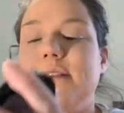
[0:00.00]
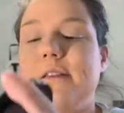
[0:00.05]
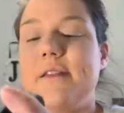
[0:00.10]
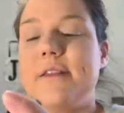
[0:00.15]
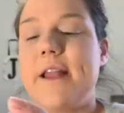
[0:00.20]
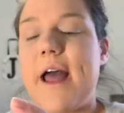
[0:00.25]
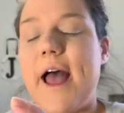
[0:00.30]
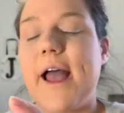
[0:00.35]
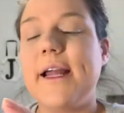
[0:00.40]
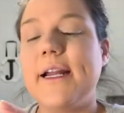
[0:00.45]

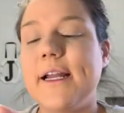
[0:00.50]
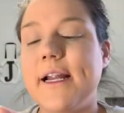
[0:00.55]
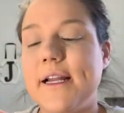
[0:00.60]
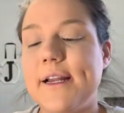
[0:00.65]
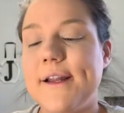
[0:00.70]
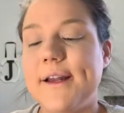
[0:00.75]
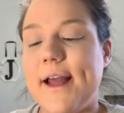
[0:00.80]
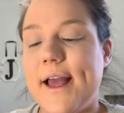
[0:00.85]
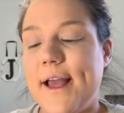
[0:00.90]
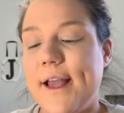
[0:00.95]

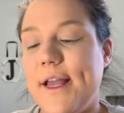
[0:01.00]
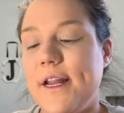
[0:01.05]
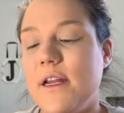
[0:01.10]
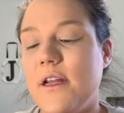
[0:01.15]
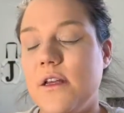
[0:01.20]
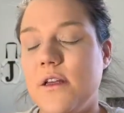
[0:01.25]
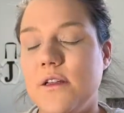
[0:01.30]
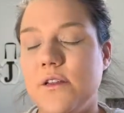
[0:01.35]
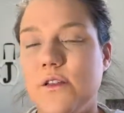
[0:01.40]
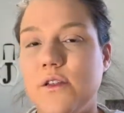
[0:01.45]
$9.99,
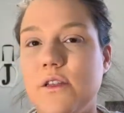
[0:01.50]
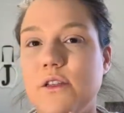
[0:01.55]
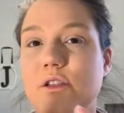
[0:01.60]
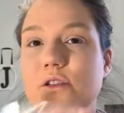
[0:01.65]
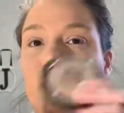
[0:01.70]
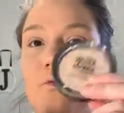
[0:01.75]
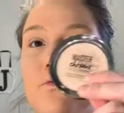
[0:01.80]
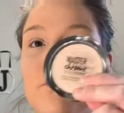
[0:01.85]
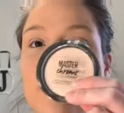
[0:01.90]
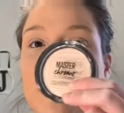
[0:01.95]
so this is
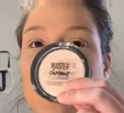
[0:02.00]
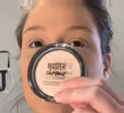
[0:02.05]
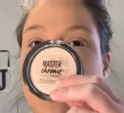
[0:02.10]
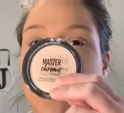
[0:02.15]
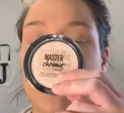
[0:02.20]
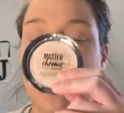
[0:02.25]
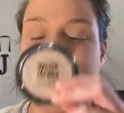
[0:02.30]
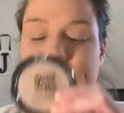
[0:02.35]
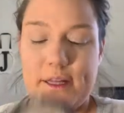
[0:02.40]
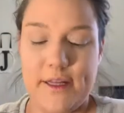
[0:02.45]
a really
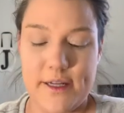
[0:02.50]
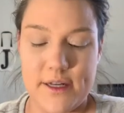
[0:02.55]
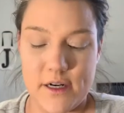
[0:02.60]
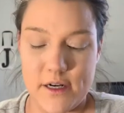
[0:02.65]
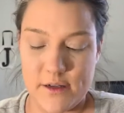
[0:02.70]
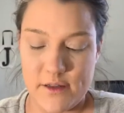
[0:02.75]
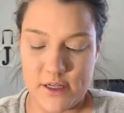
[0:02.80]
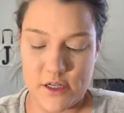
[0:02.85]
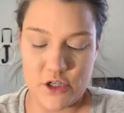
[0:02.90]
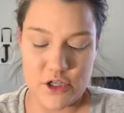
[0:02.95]
good
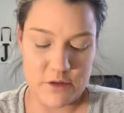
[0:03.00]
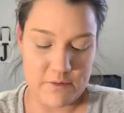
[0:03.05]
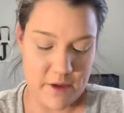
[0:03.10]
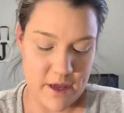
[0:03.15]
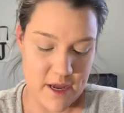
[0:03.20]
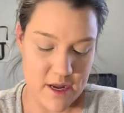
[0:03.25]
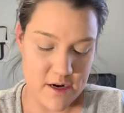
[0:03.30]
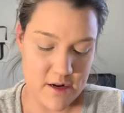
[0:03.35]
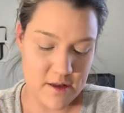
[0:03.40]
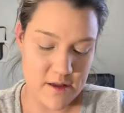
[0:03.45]
highlighter that she
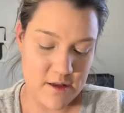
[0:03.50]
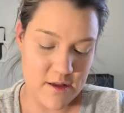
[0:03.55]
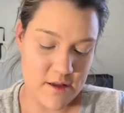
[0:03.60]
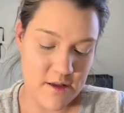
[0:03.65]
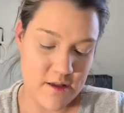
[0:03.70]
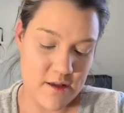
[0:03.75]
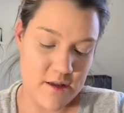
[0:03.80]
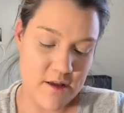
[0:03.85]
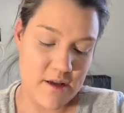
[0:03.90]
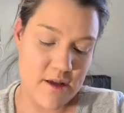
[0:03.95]
made
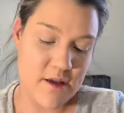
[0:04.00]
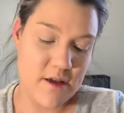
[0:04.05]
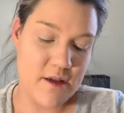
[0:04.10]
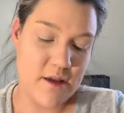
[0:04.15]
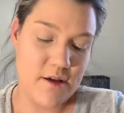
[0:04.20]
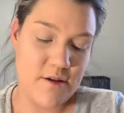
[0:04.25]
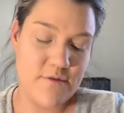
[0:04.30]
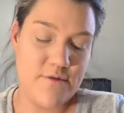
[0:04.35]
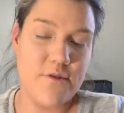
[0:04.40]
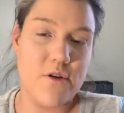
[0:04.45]

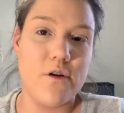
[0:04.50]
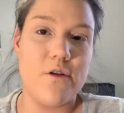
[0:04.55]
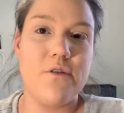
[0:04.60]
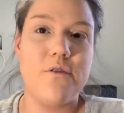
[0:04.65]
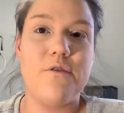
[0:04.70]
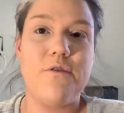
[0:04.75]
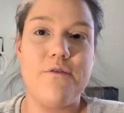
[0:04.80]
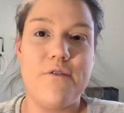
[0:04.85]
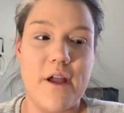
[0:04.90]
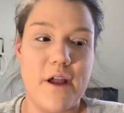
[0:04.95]
for
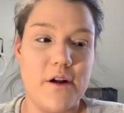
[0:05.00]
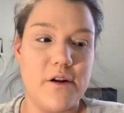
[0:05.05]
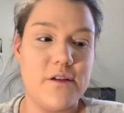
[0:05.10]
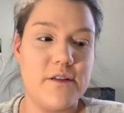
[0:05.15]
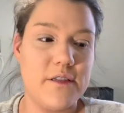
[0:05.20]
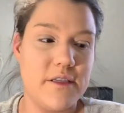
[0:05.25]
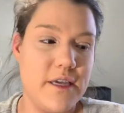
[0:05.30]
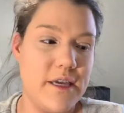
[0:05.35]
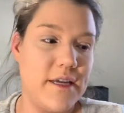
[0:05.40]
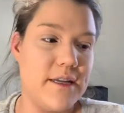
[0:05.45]

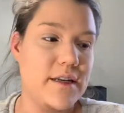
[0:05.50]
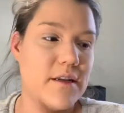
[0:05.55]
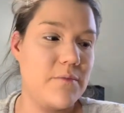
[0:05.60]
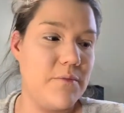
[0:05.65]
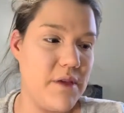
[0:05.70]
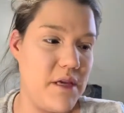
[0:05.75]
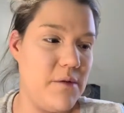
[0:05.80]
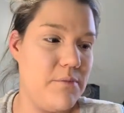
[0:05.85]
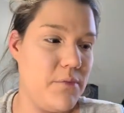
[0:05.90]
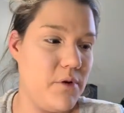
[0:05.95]
fair-skinned
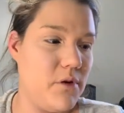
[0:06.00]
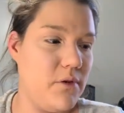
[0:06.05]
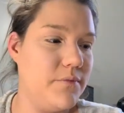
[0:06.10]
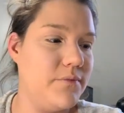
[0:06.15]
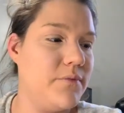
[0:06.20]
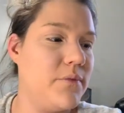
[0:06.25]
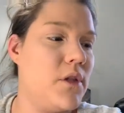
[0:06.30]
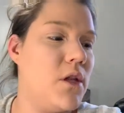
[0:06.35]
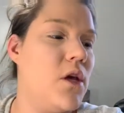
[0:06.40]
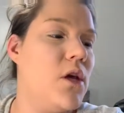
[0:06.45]
people.
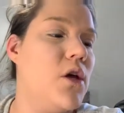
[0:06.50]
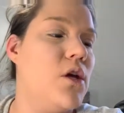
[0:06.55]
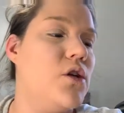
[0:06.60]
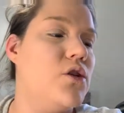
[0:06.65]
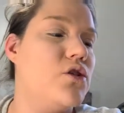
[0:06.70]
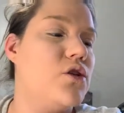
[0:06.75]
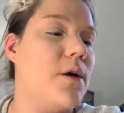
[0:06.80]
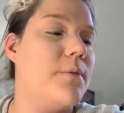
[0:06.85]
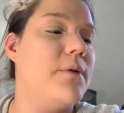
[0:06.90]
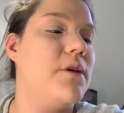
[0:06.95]

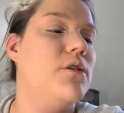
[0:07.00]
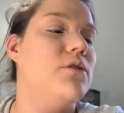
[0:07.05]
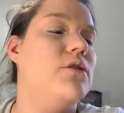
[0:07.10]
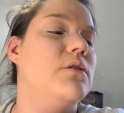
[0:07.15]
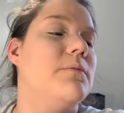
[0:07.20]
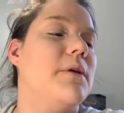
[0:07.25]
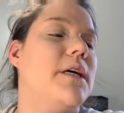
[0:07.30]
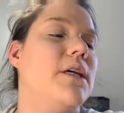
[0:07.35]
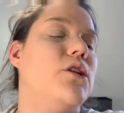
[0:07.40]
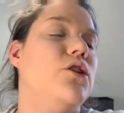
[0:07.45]
So I'm gonna use
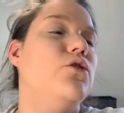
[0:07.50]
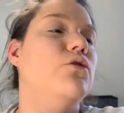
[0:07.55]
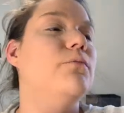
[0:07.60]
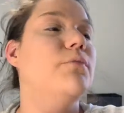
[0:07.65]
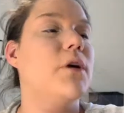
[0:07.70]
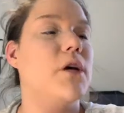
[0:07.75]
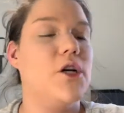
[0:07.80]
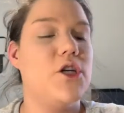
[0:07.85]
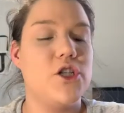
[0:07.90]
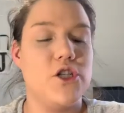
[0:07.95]
my new
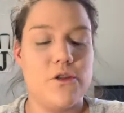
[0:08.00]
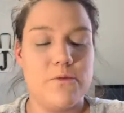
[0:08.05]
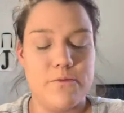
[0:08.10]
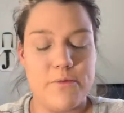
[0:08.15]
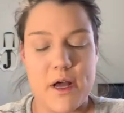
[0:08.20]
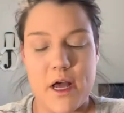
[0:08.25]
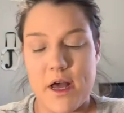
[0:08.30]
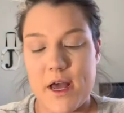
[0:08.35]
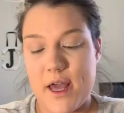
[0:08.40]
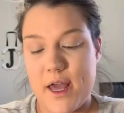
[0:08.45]
brush
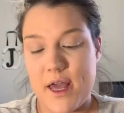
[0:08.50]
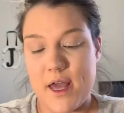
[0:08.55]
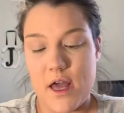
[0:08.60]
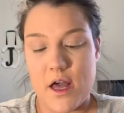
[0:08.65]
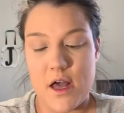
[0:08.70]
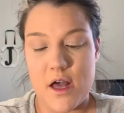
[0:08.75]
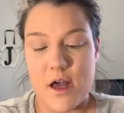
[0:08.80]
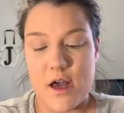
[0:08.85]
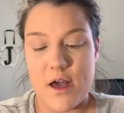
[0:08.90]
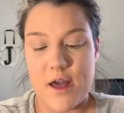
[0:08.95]

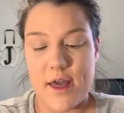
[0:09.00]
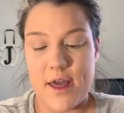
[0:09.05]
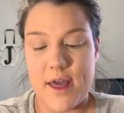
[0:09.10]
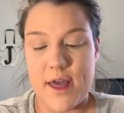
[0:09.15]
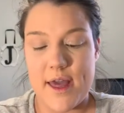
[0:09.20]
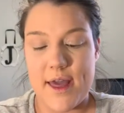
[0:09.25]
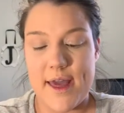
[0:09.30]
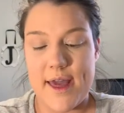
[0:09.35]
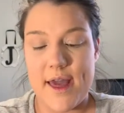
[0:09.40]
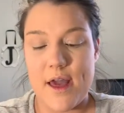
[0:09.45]
by
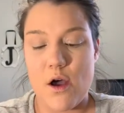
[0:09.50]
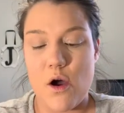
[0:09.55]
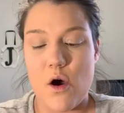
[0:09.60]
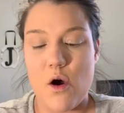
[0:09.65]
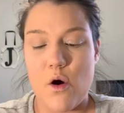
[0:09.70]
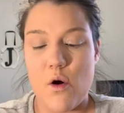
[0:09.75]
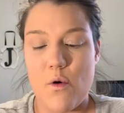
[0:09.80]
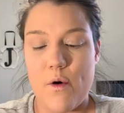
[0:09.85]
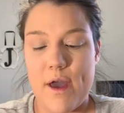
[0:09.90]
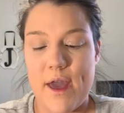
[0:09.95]

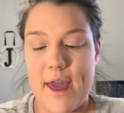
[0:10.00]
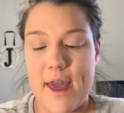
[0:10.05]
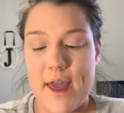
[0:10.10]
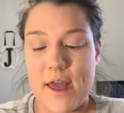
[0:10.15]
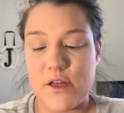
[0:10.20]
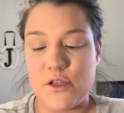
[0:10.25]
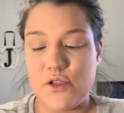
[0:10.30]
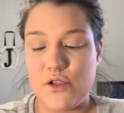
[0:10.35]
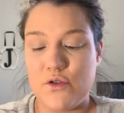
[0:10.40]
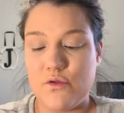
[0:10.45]

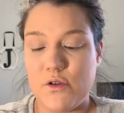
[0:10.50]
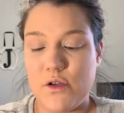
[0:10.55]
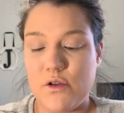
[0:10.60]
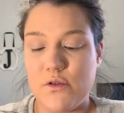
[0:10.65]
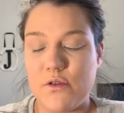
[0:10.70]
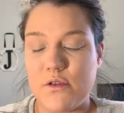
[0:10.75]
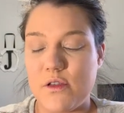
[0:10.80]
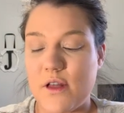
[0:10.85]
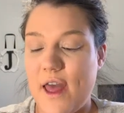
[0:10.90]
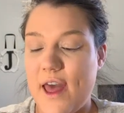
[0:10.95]
AOA
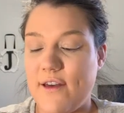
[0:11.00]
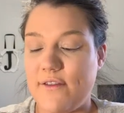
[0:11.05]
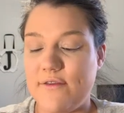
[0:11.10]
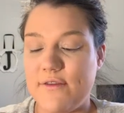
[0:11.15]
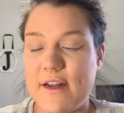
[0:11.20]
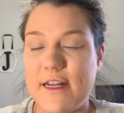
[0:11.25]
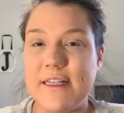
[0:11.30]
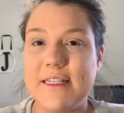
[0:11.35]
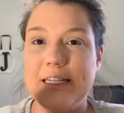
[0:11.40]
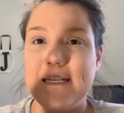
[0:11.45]
Studios
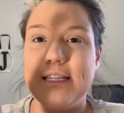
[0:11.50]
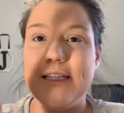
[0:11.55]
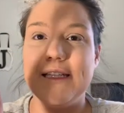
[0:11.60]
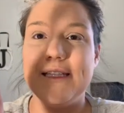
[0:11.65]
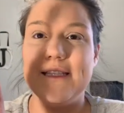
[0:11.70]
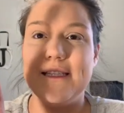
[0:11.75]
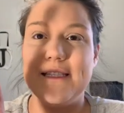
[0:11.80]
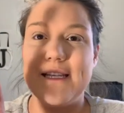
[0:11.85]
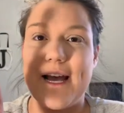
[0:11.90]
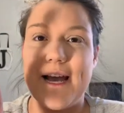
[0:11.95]
F19.
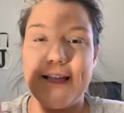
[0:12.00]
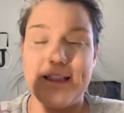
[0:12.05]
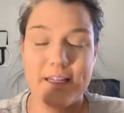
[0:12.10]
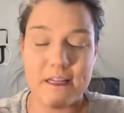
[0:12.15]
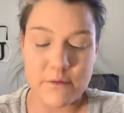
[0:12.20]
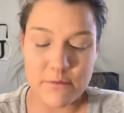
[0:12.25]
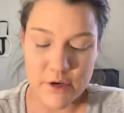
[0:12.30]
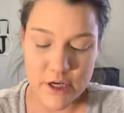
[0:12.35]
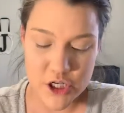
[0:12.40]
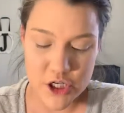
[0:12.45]
This is a
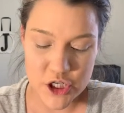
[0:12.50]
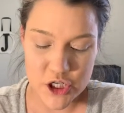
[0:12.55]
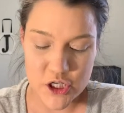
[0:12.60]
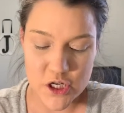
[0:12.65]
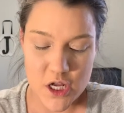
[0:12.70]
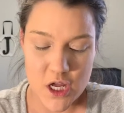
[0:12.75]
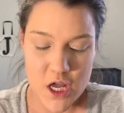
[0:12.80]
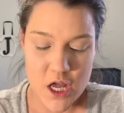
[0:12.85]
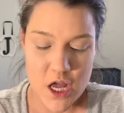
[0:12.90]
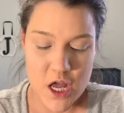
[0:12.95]
highlighting brush.
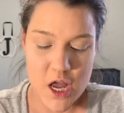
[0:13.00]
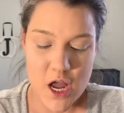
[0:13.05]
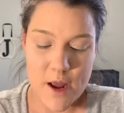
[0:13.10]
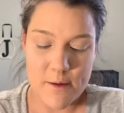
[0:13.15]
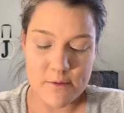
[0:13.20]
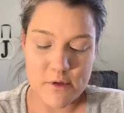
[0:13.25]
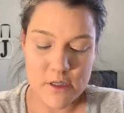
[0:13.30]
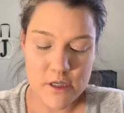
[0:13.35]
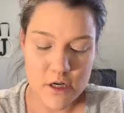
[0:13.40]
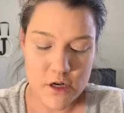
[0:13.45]

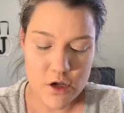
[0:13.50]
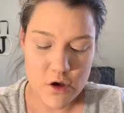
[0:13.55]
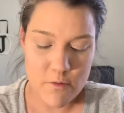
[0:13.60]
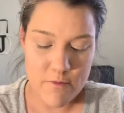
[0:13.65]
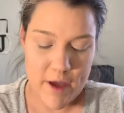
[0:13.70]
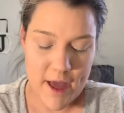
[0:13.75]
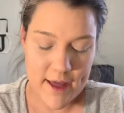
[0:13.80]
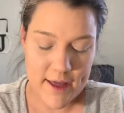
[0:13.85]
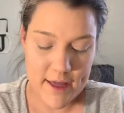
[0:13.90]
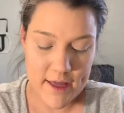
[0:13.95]
I'm just gonna go
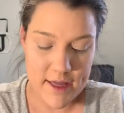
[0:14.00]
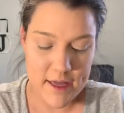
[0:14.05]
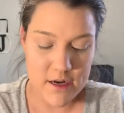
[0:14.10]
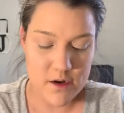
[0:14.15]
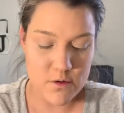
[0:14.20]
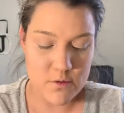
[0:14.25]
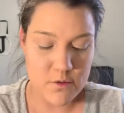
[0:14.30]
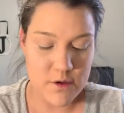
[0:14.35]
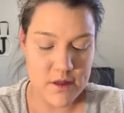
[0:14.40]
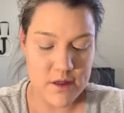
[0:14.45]
back
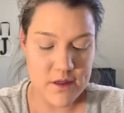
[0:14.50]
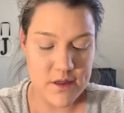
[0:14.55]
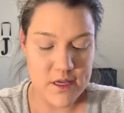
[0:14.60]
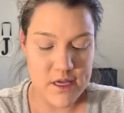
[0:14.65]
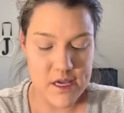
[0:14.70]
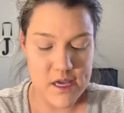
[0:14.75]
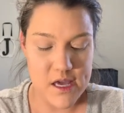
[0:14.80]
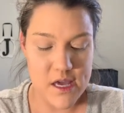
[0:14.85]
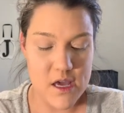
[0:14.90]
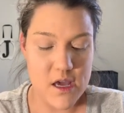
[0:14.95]
in with
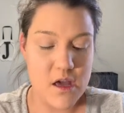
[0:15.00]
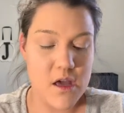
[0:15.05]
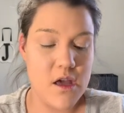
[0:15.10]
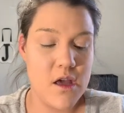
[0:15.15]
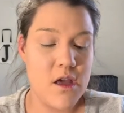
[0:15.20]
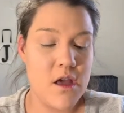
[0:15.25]
the